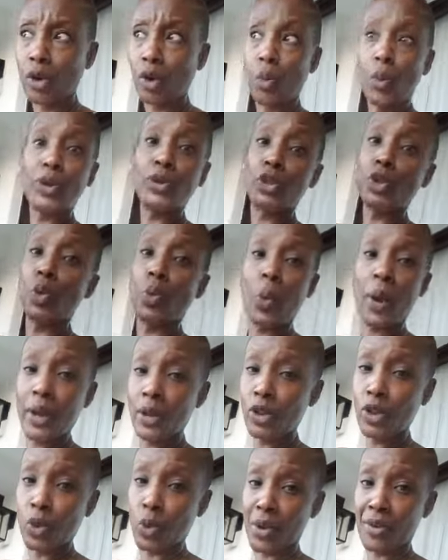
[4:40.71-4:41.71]
Or what do we
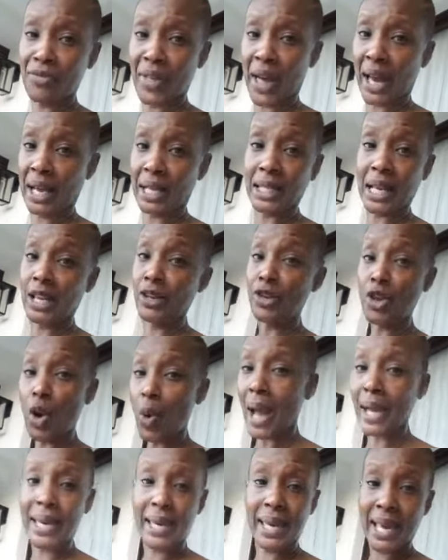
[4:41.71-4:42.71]
do with that? Because I know
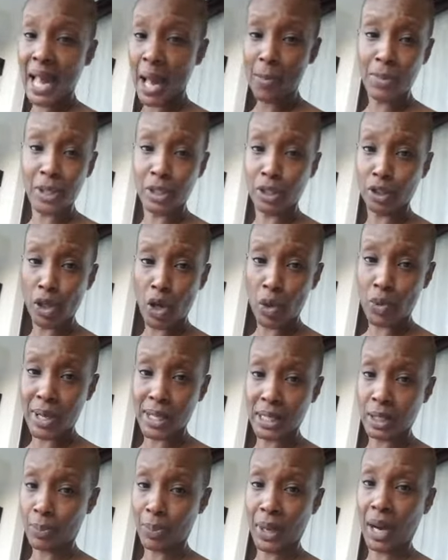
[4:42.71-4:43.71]
I can't be alone
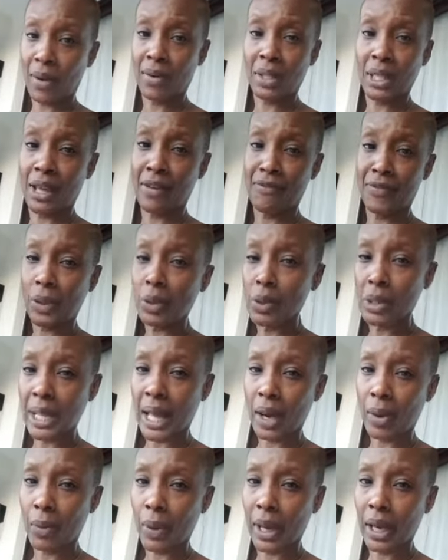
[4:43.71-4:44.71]
as a parent that feels
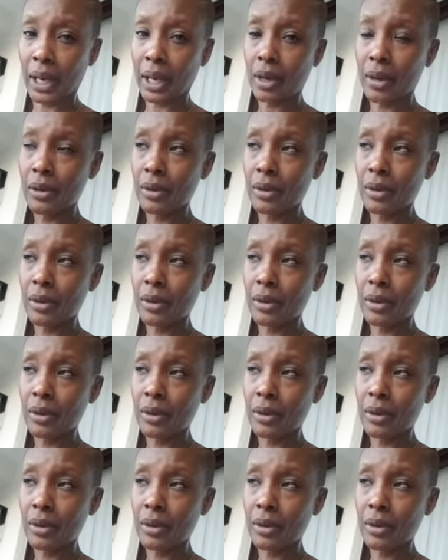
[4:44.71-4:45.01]
that way.